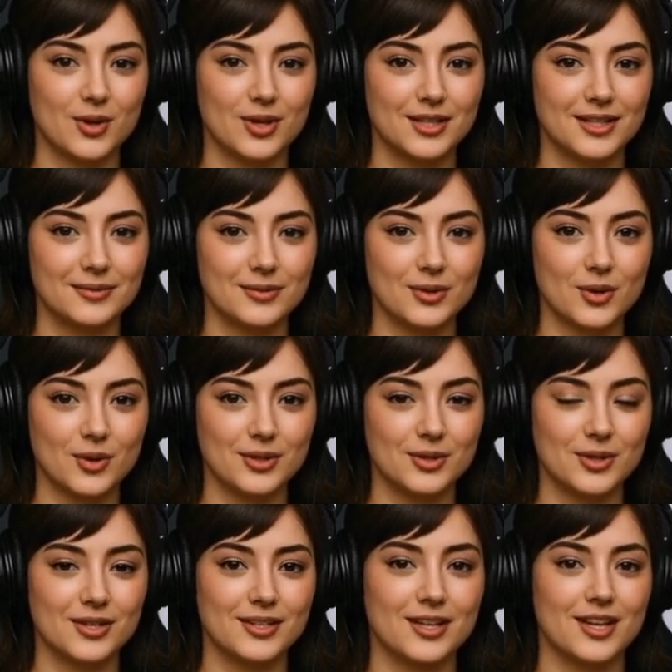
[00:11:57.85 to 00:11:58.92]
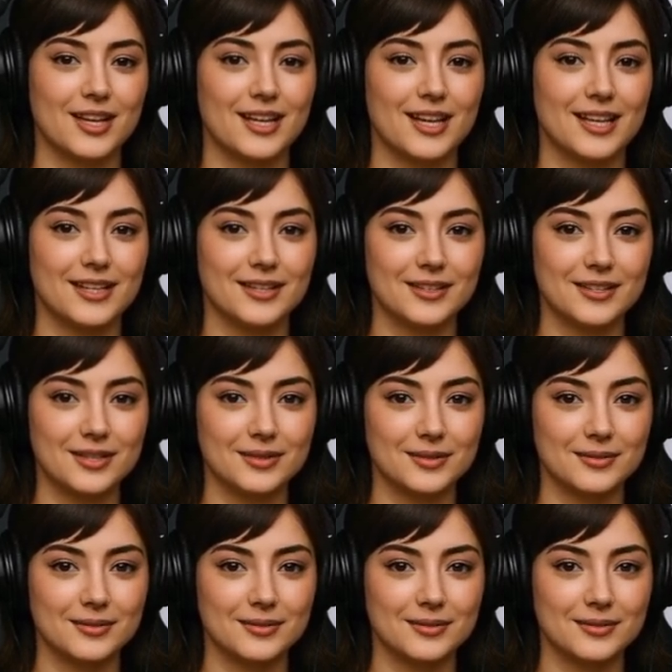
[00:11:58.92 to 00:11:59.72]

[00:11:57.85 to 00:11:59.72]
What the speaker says: or difficult to assert against.